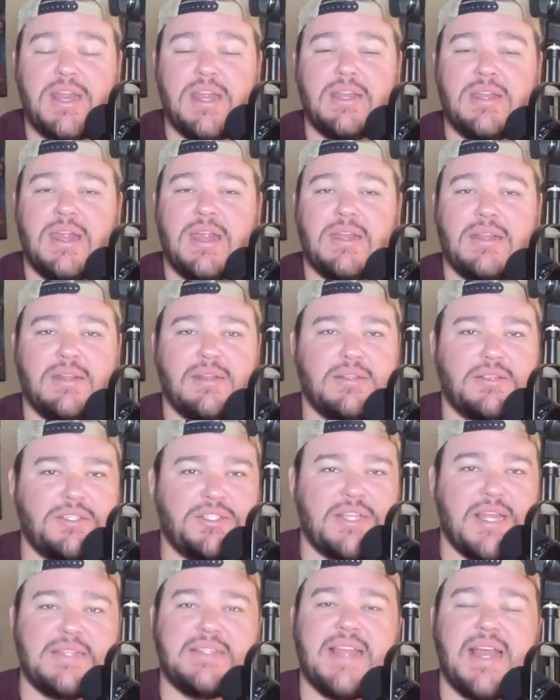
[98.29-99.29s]
and
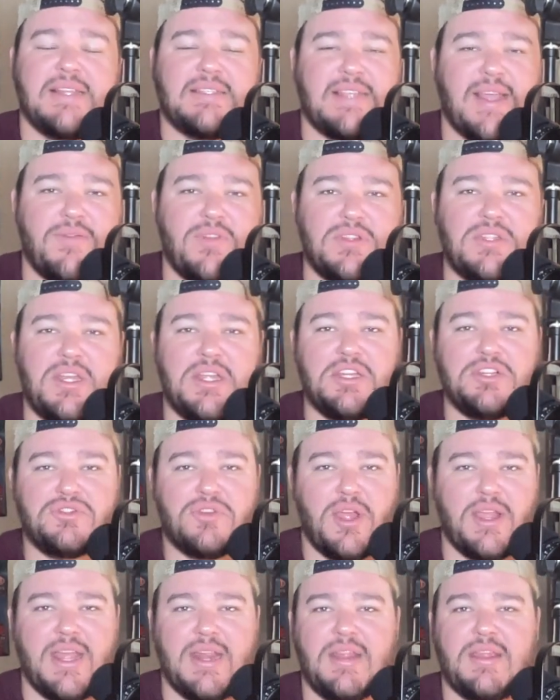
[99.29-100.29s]
sends that 17
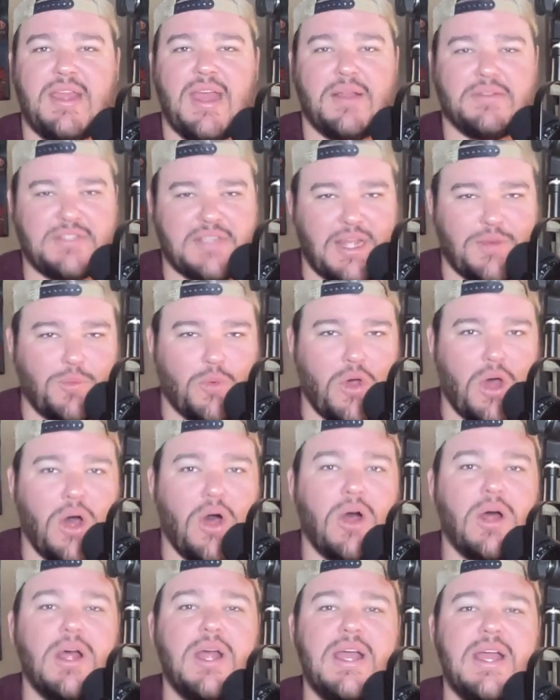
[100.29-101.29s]
truck into the outside
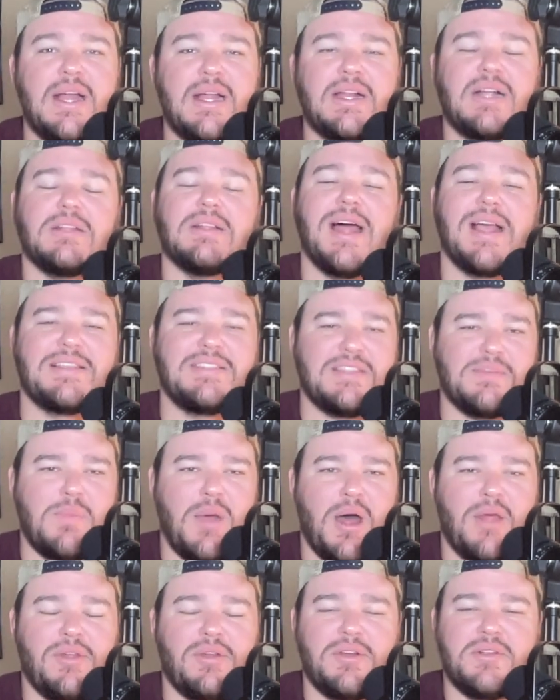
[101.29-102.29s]
wall, collects some
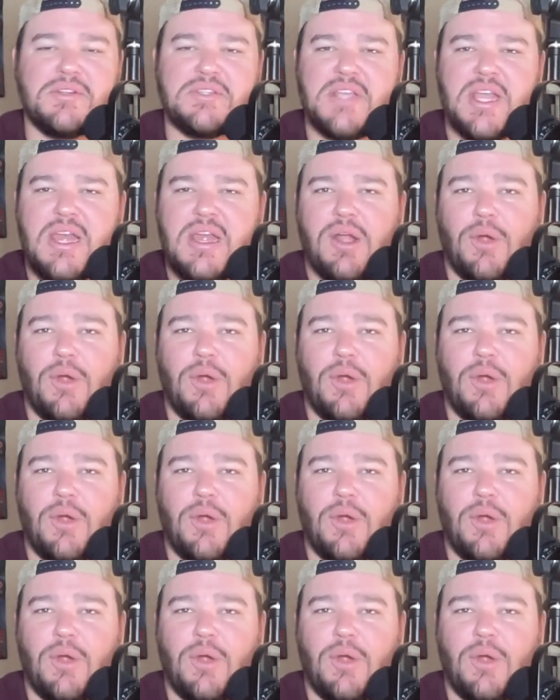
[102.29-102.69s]
others.